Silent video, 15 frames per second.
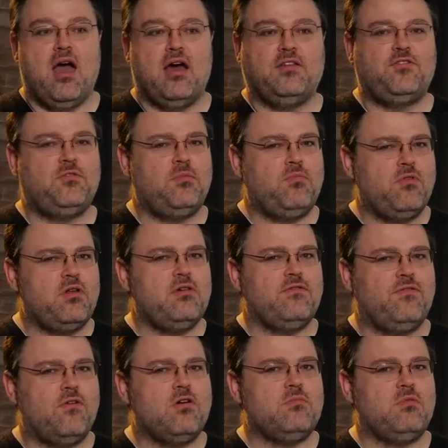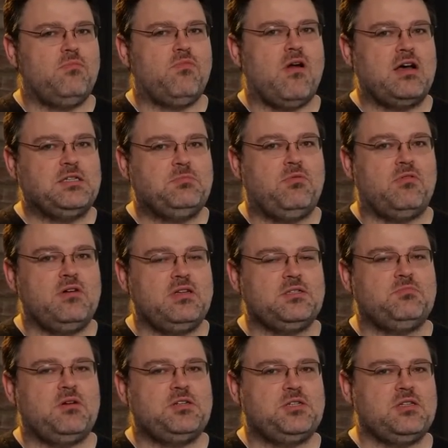it's a pretty affordable price point,
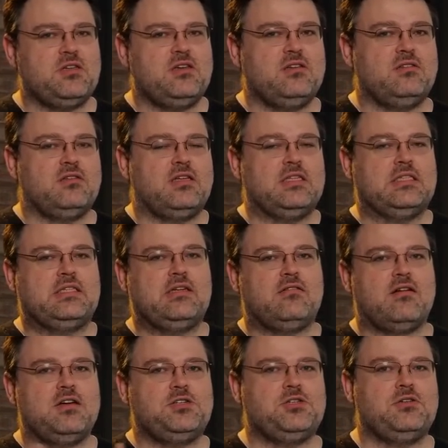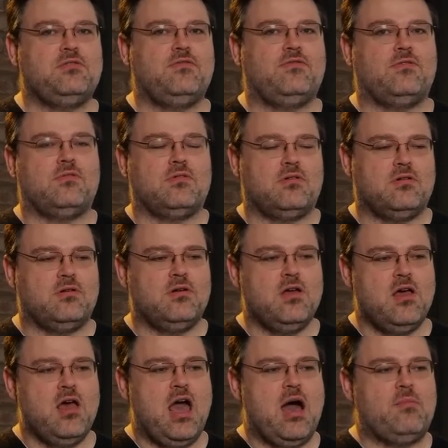especially in consideration for
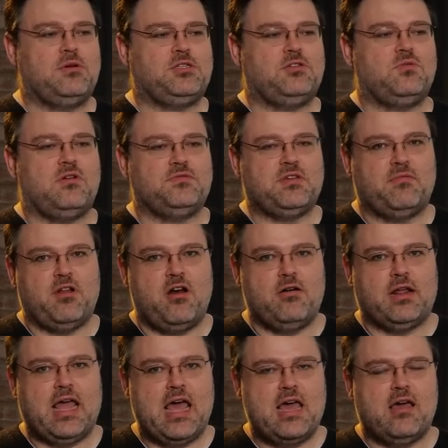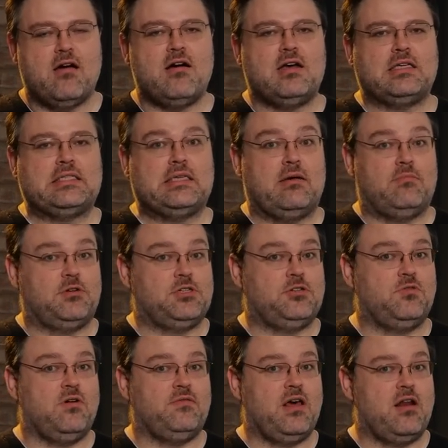how much 12700K costs, how much
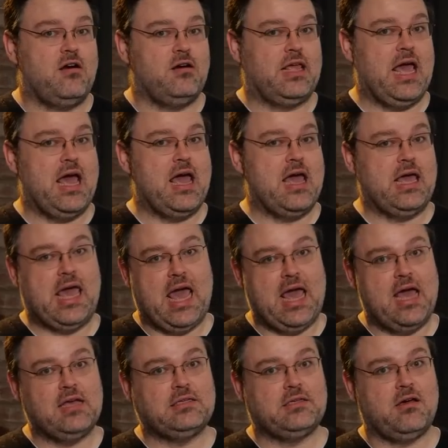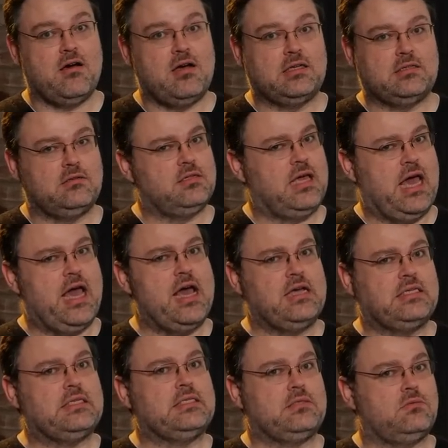12900K KS costs. Oh,
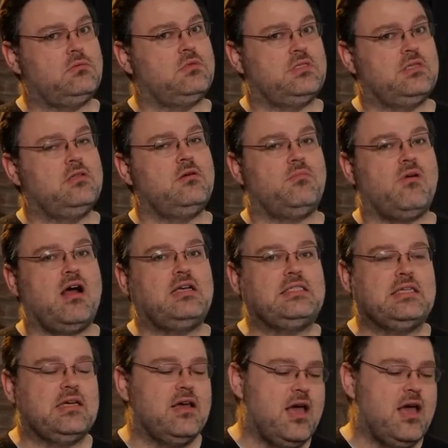KS is well, it's a little pricey.